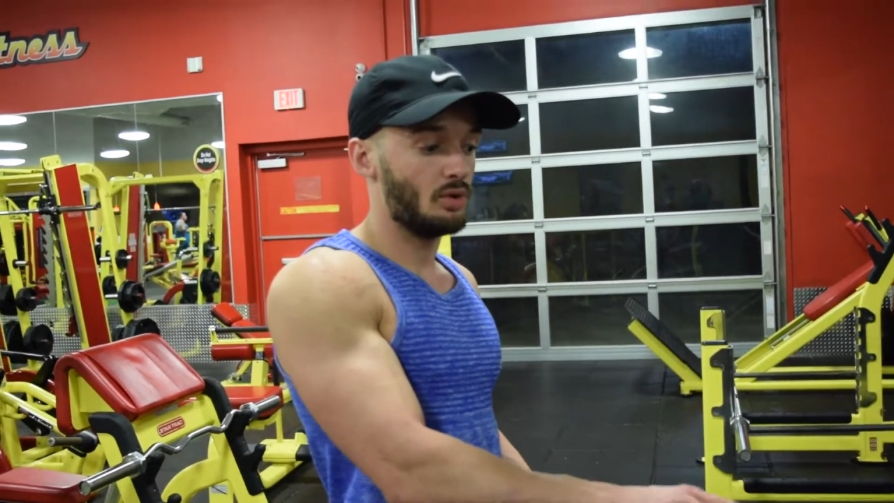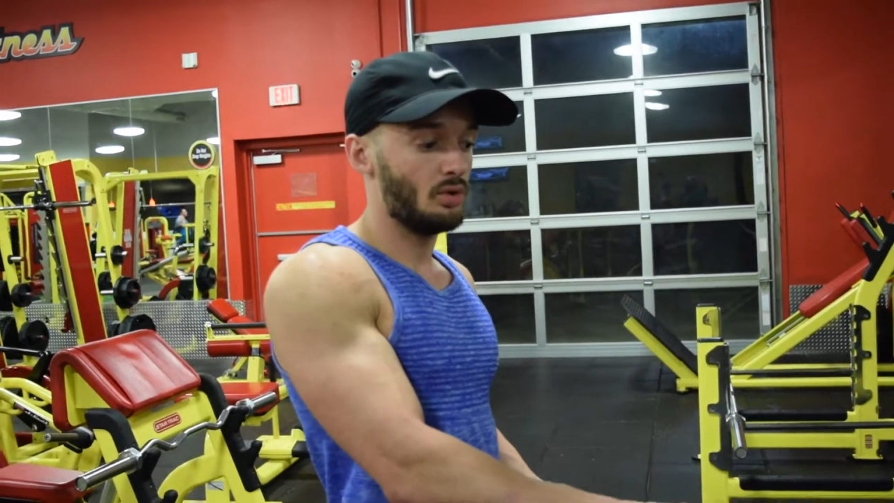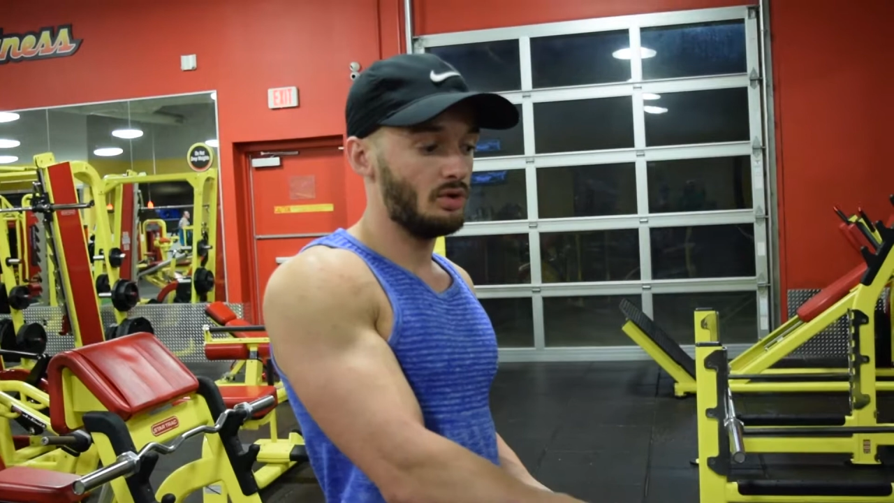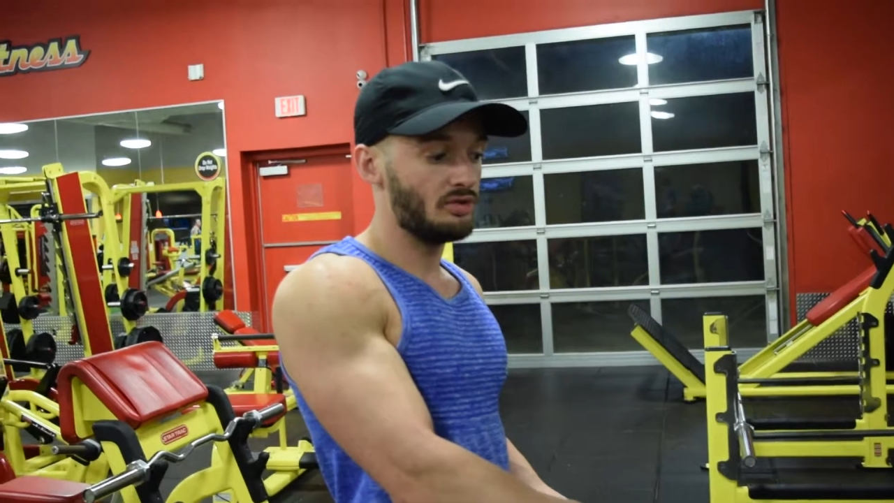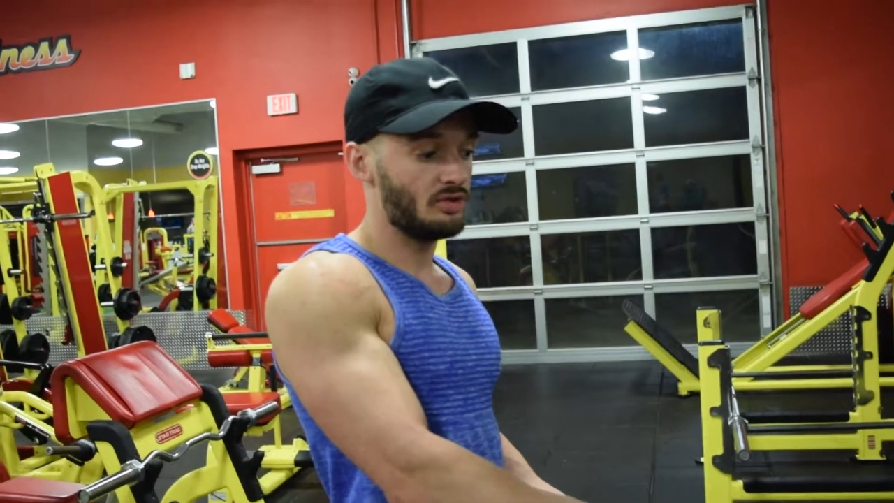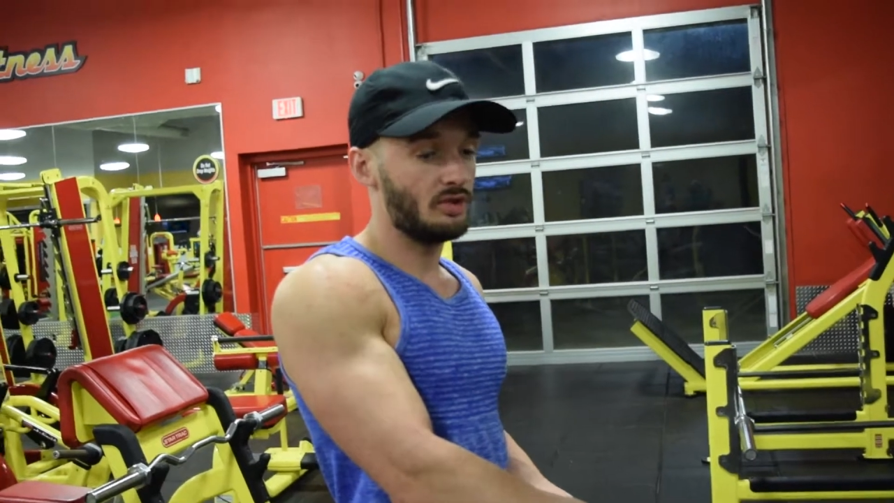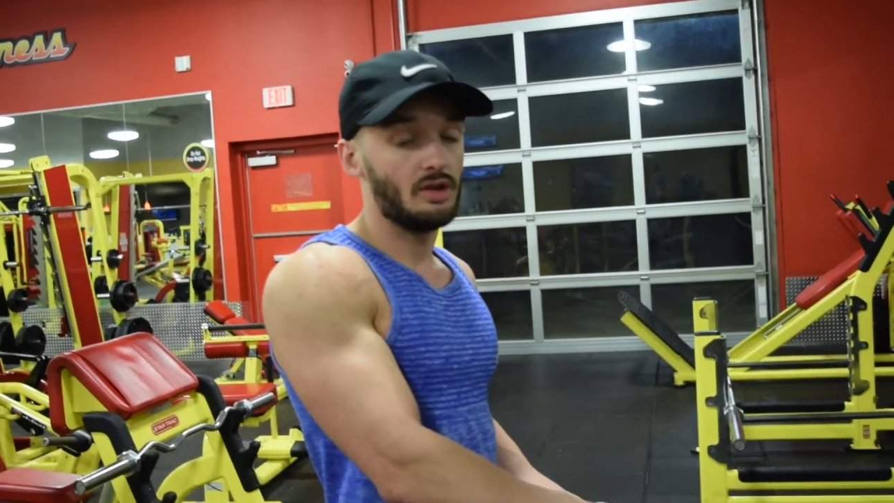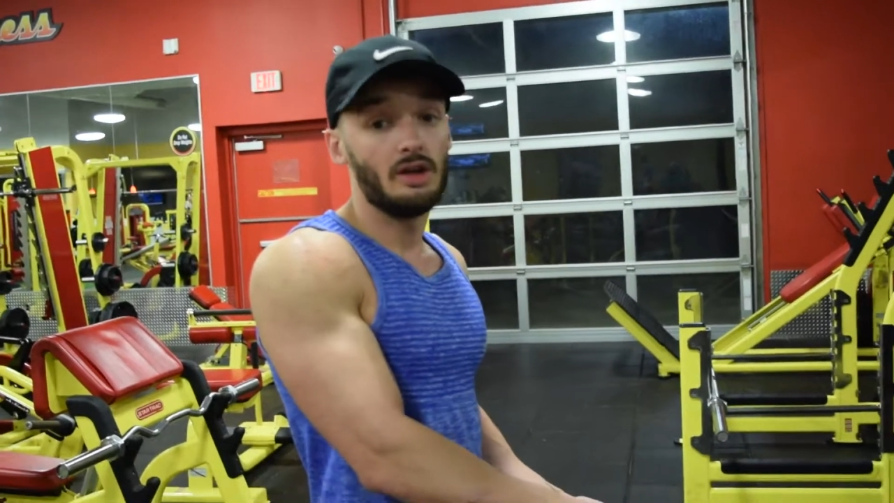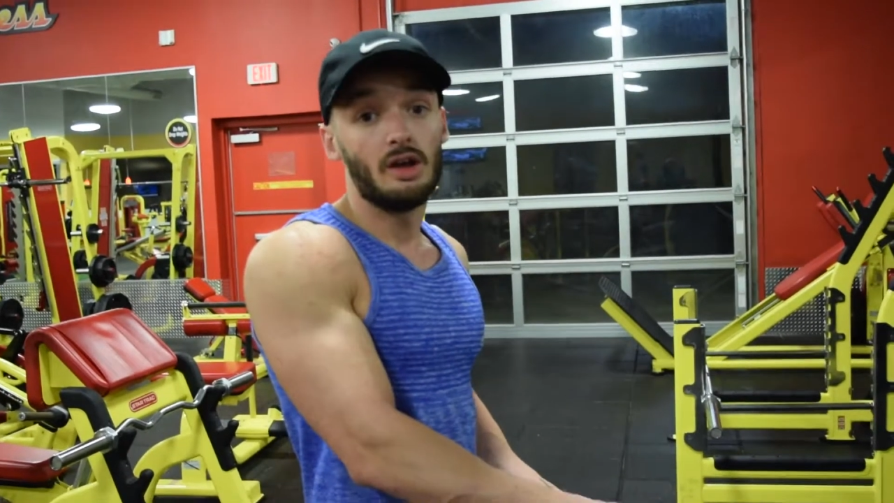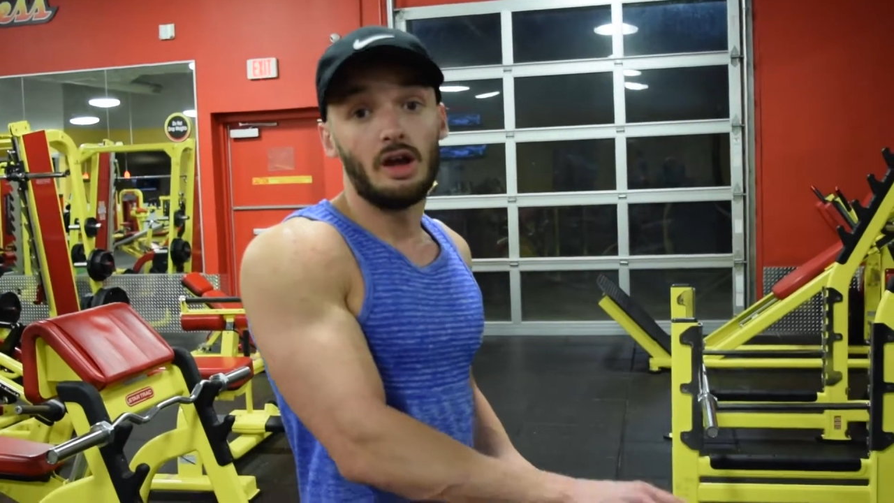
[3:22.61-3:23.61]
curls
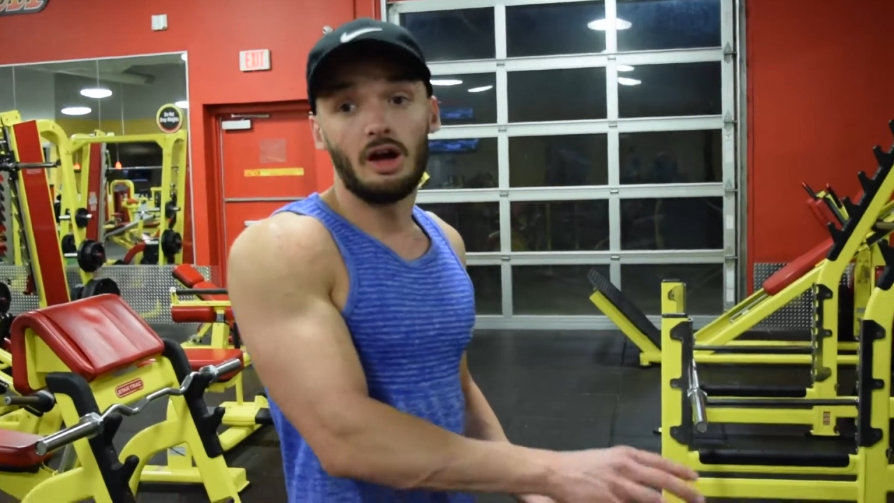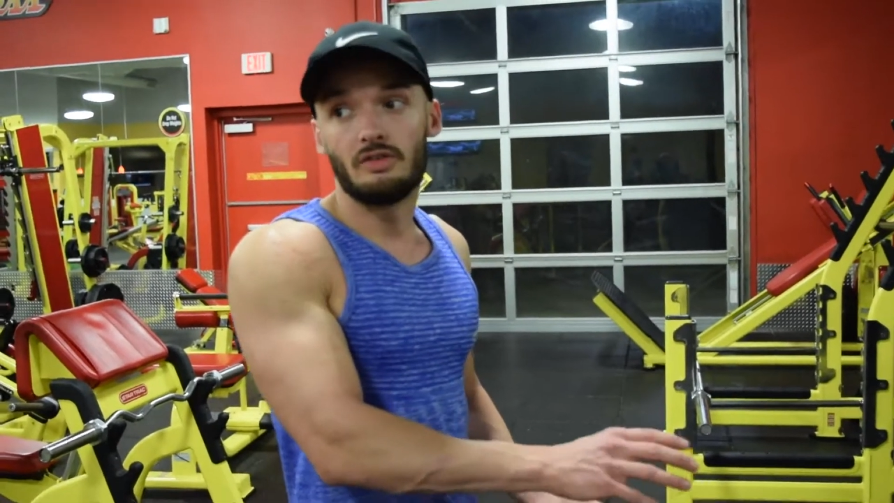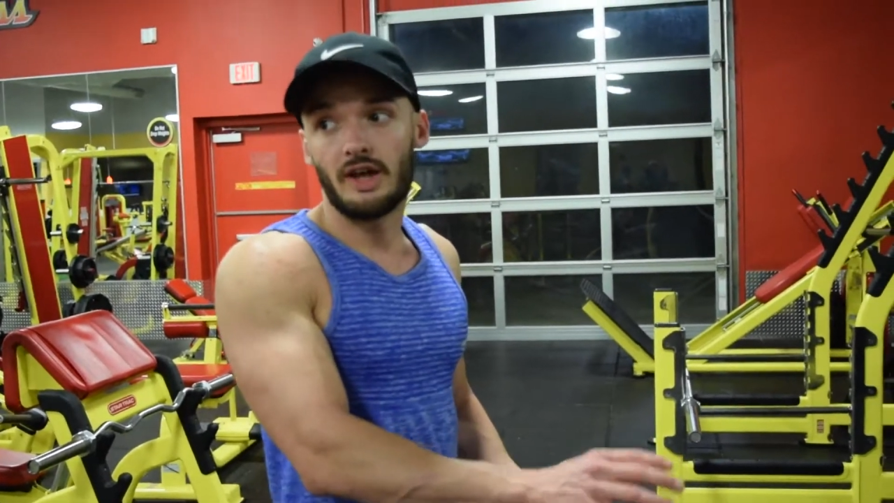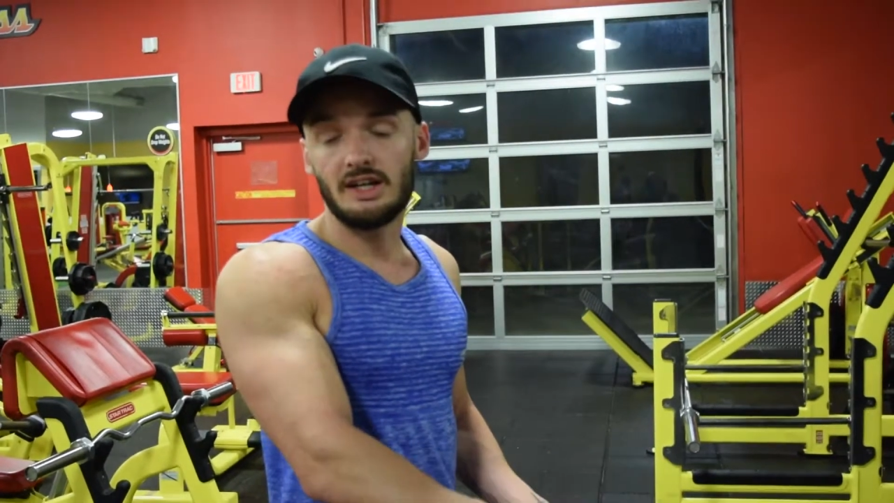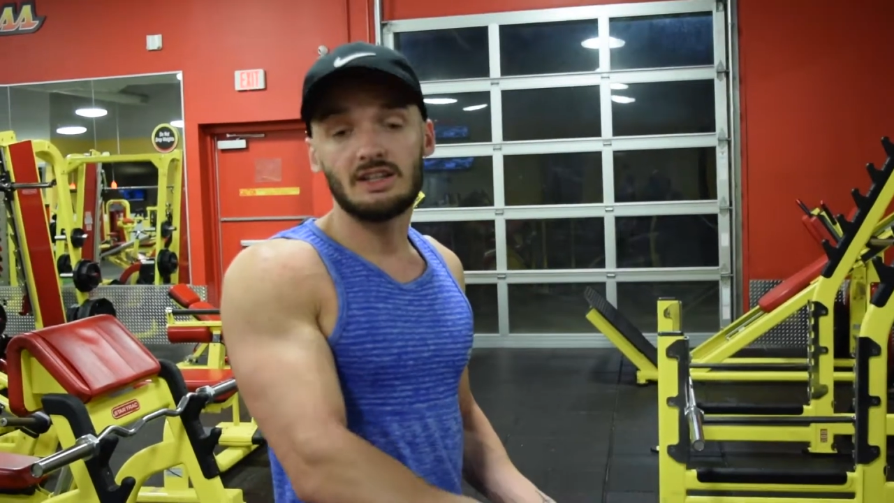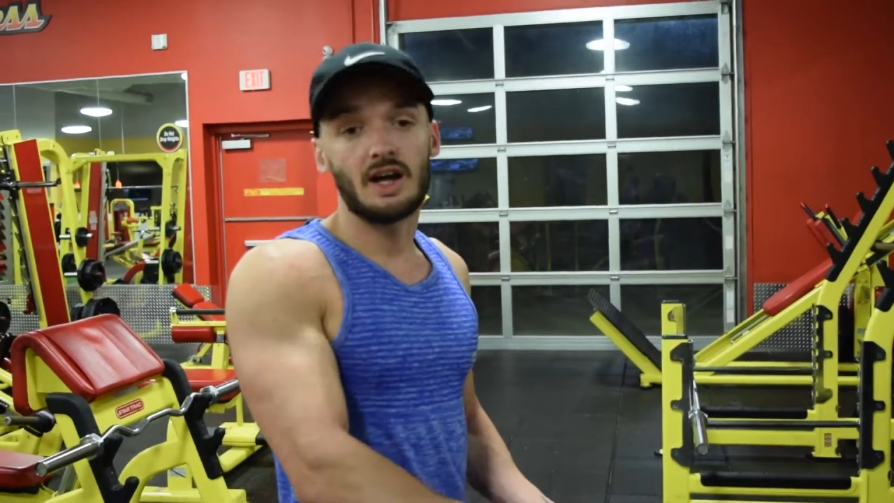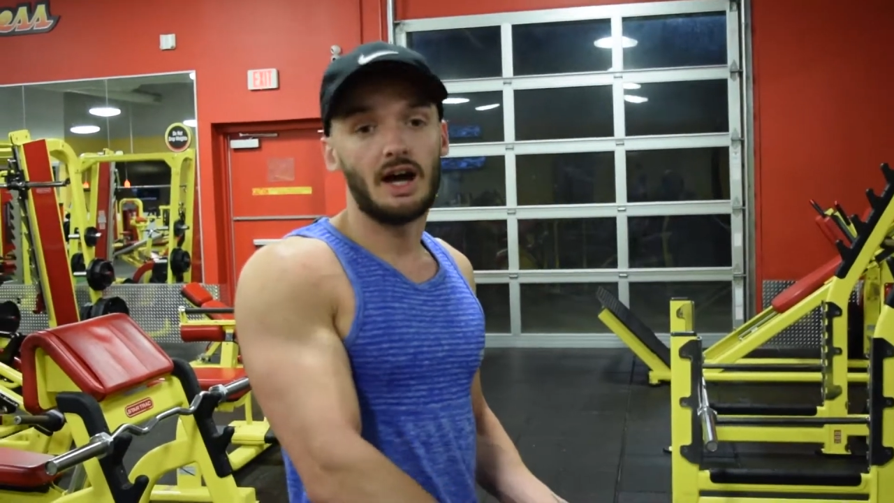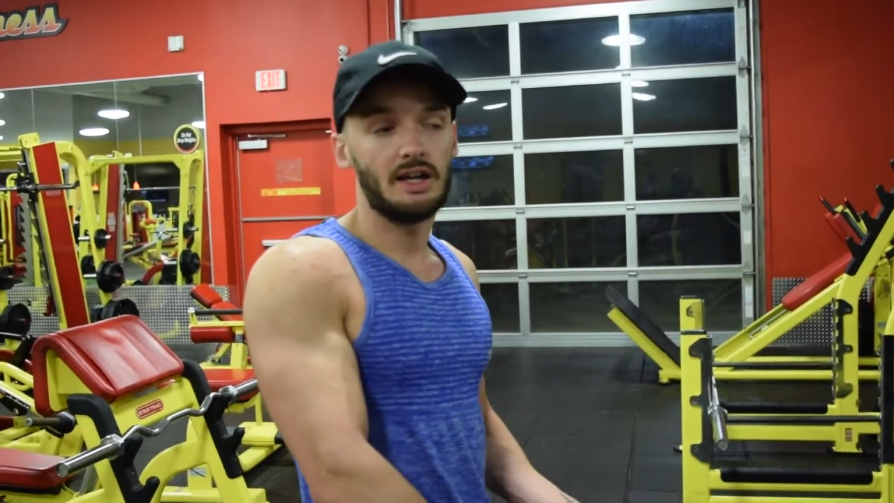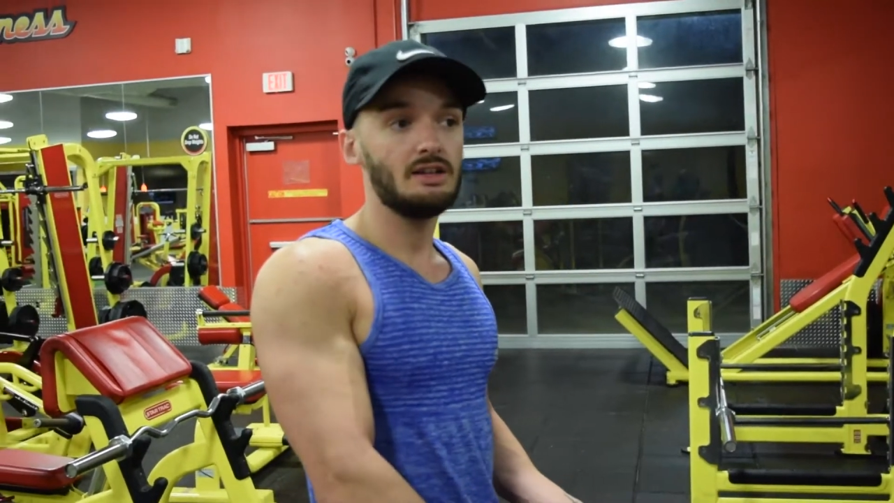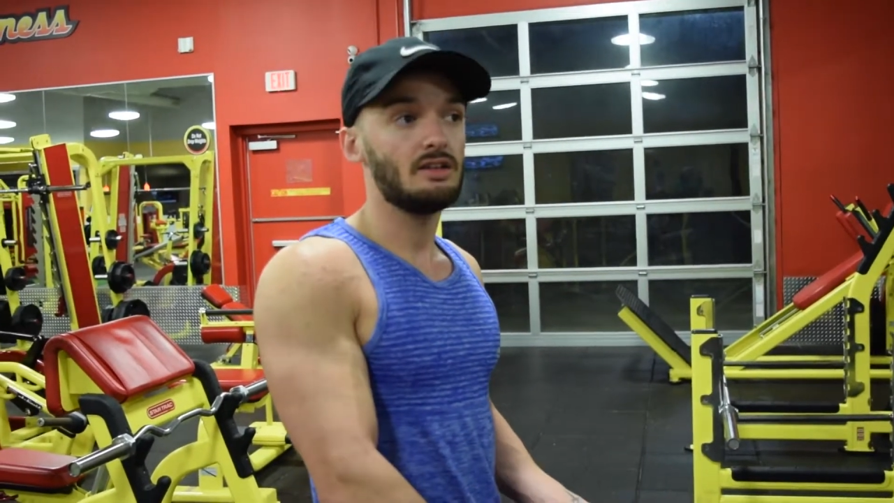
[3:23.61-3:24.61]
of any
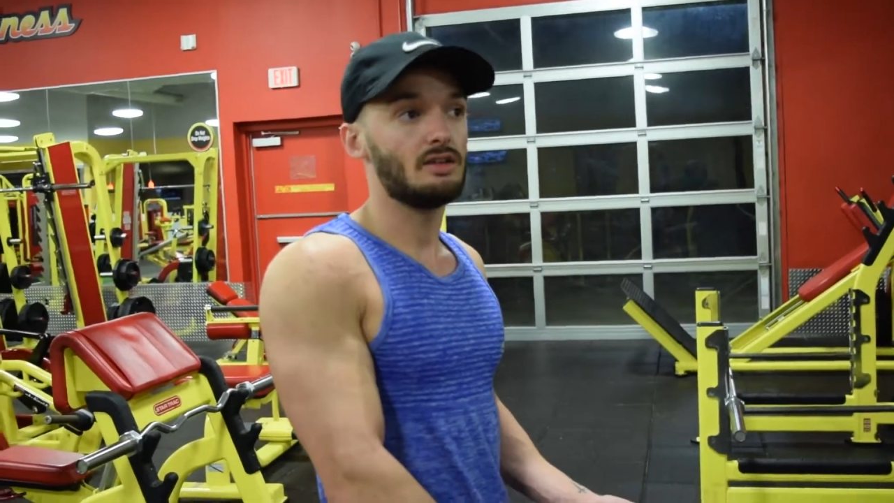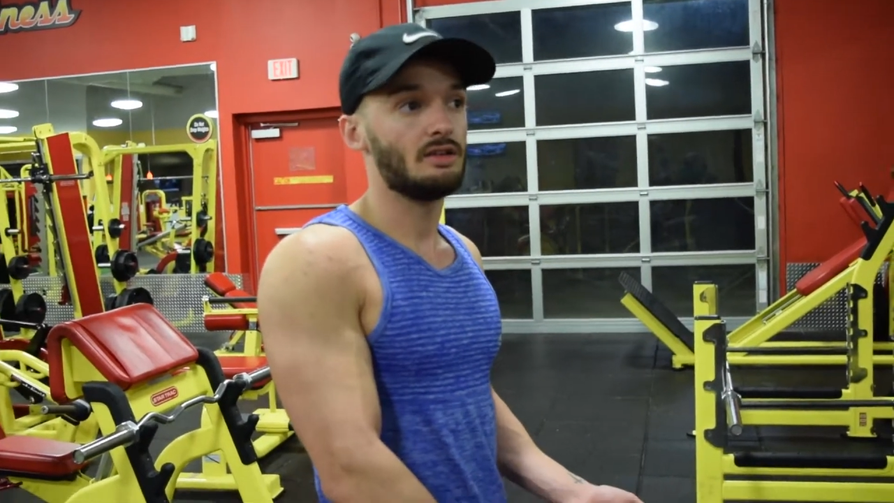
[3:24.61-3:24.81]
kind,